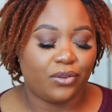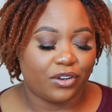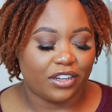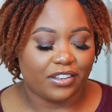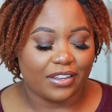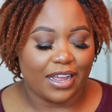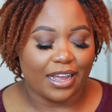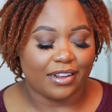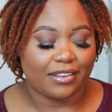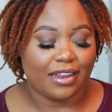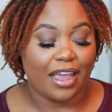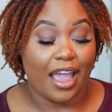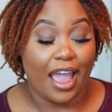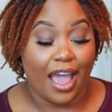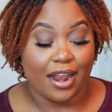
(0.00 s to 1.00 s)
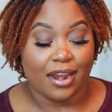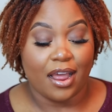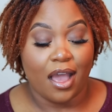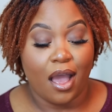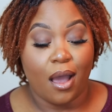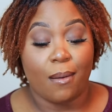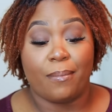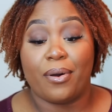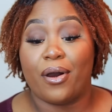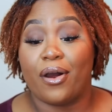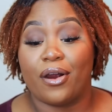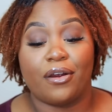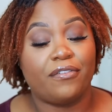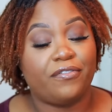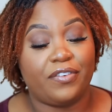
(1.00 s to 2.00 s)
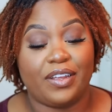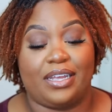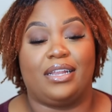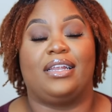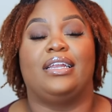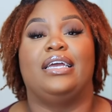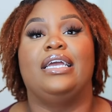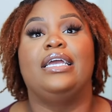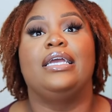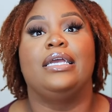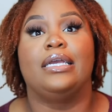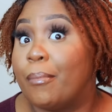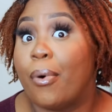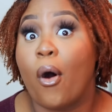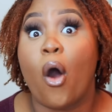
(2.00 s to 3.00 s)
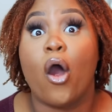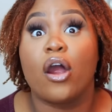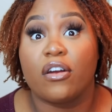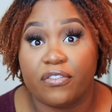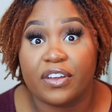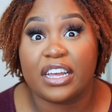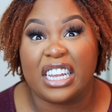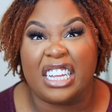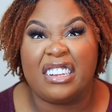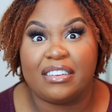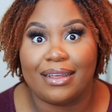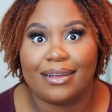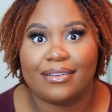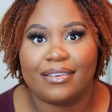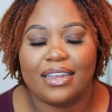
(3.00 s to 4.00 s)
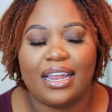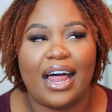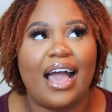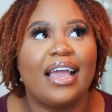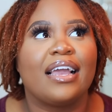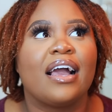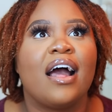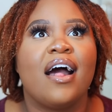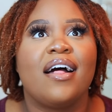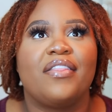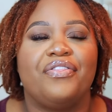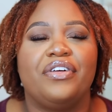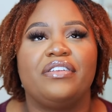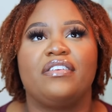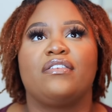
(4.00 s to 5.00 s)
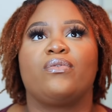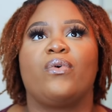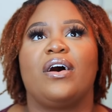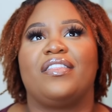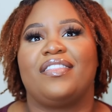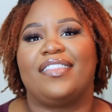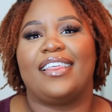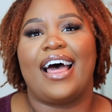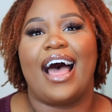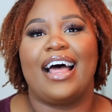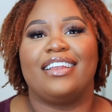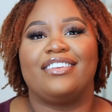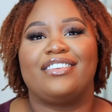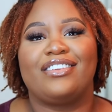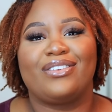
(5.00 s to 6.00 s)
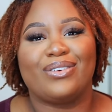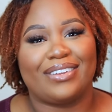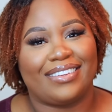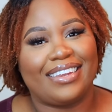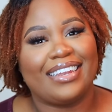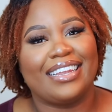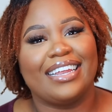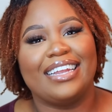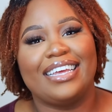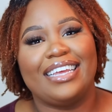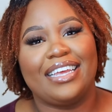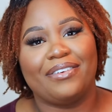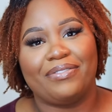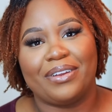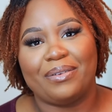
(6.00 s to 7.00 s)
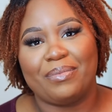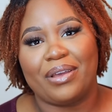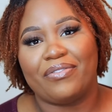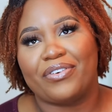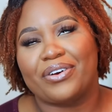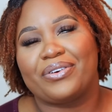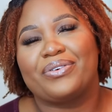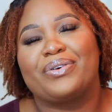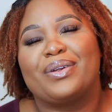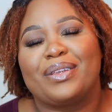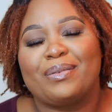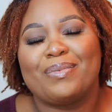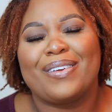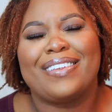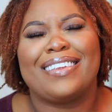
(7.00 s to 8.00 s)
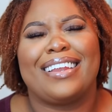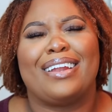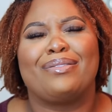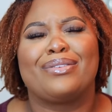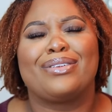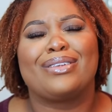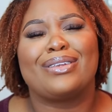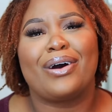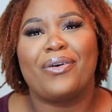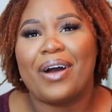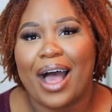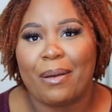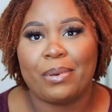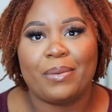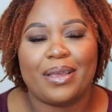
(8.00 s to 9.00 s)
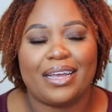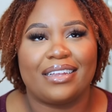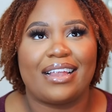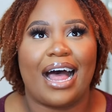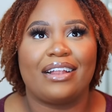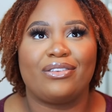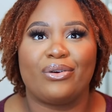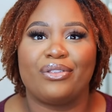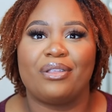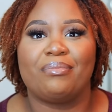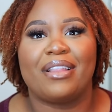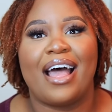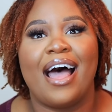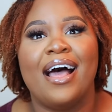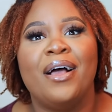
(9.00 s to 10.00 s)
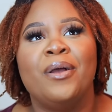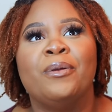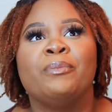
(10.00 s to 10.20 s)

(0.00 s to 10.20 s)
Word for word: unisex and perfectly, perfectly sexy. Like, this is one that Twisted Lily gifted me for Christmas, and I'm so happy because I told them that